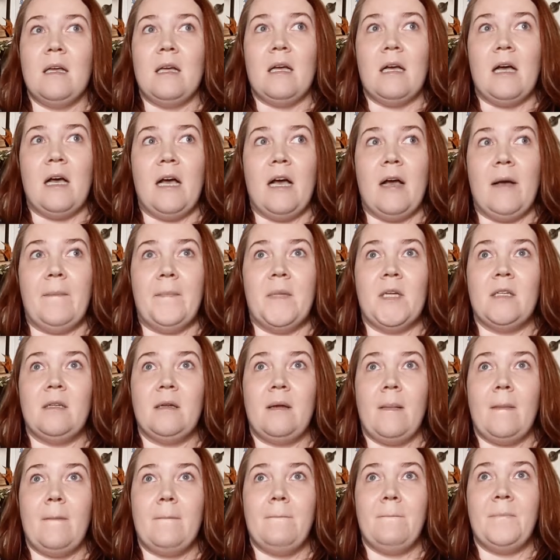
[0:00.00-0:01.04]

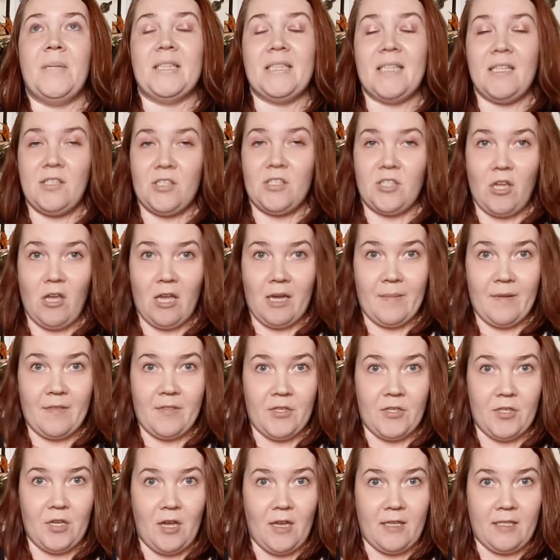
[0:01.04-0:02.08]
But let's talk about the
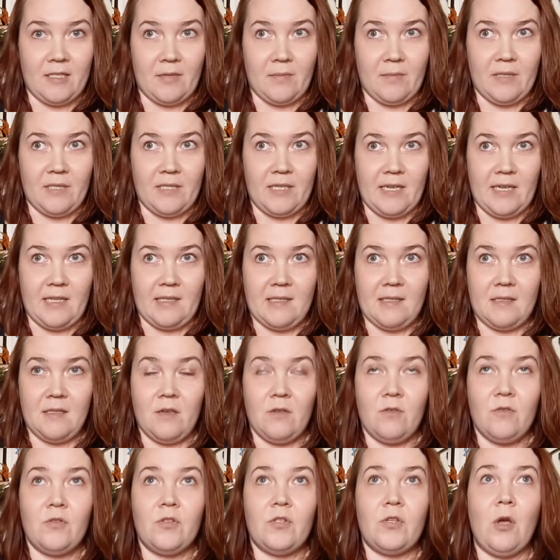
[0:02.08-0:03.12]
toss-up states.
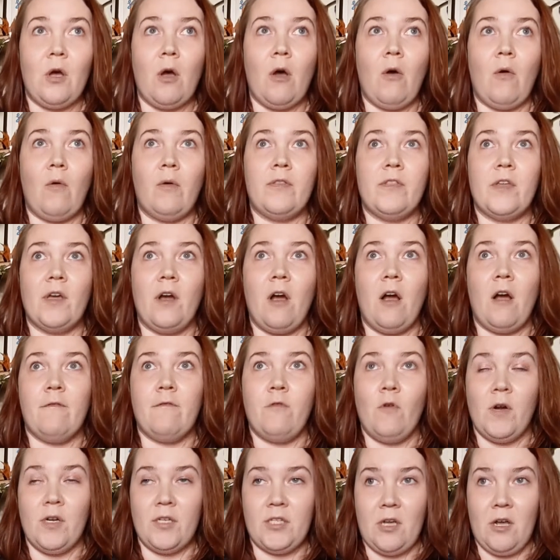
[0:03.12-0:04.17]
So there are
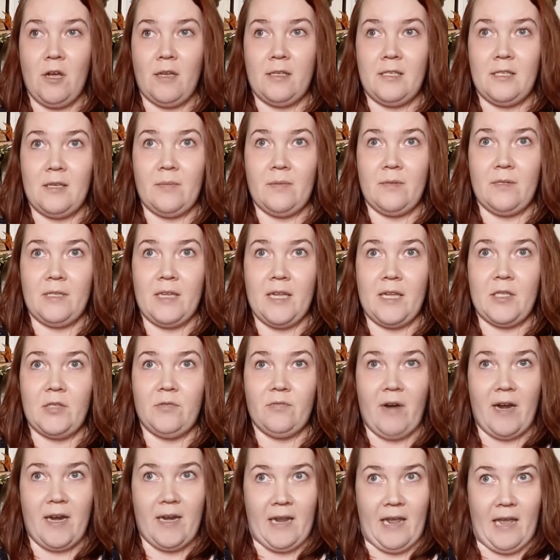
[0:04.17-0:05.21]
4 toss-up states
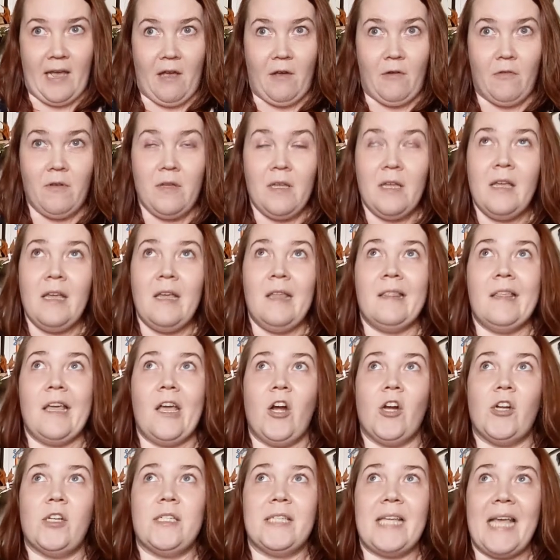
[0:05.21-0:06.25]
right now. They
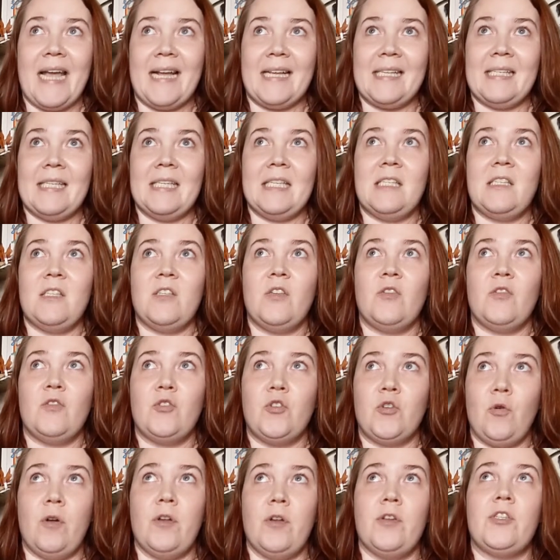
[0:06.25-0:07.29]
are Texas,
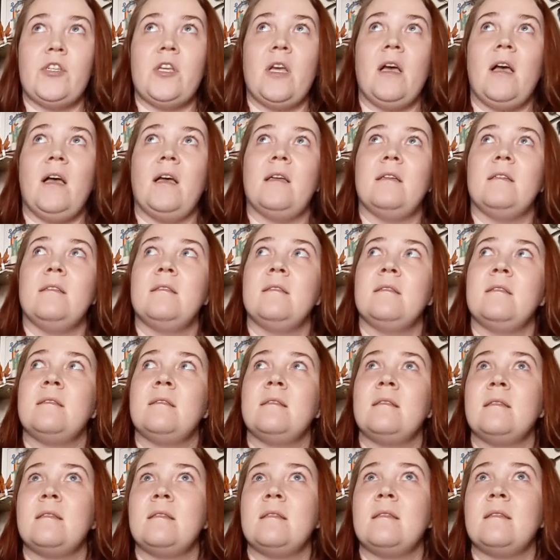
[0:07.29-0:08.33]
Georgia,
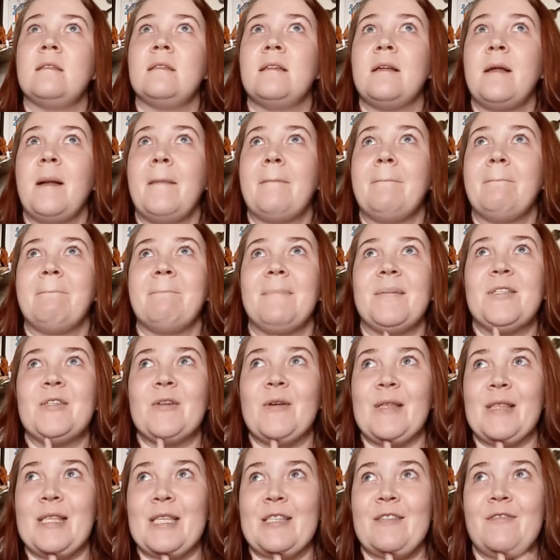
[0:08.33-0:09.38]

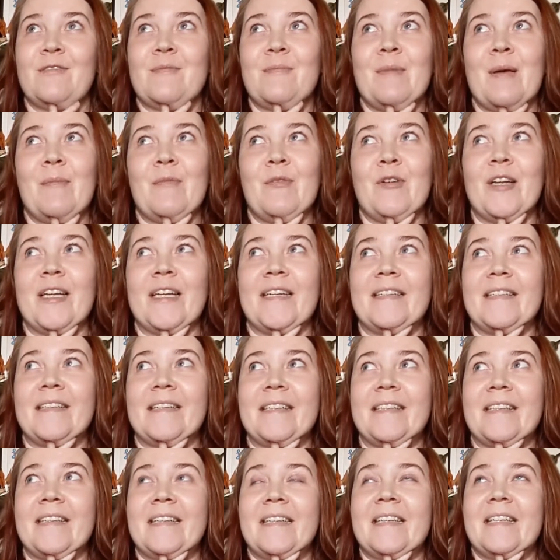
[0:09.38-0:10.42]
doing this from memory,
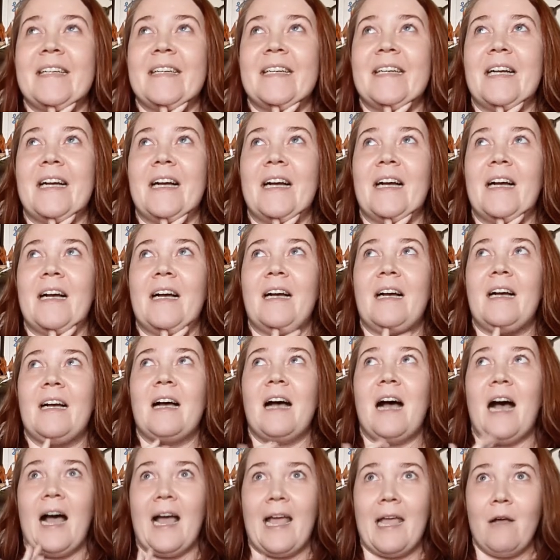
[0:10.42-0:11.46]

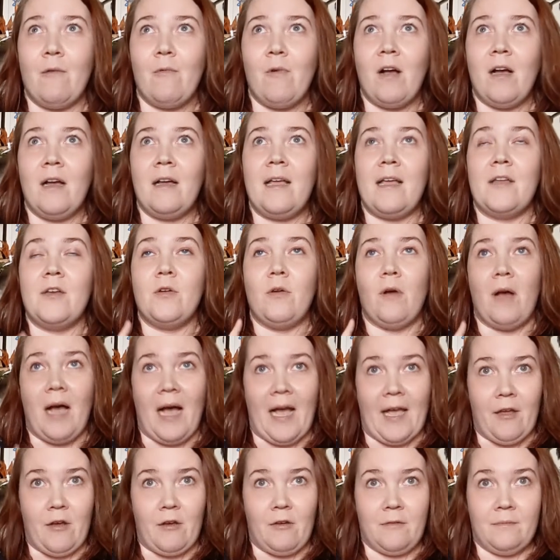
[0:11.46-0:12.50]
Iowa, and
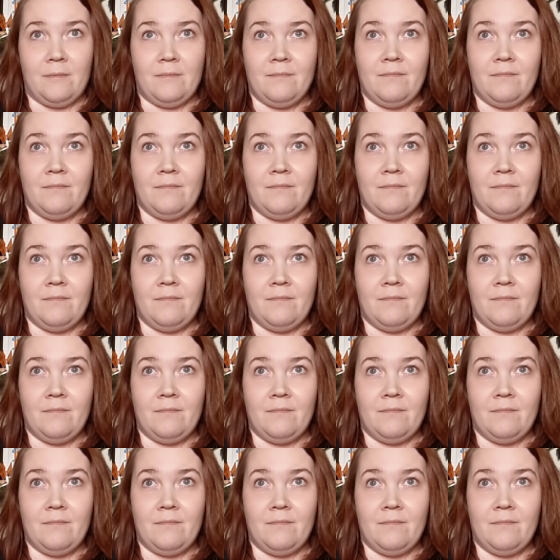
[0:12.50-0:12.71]
Ohio.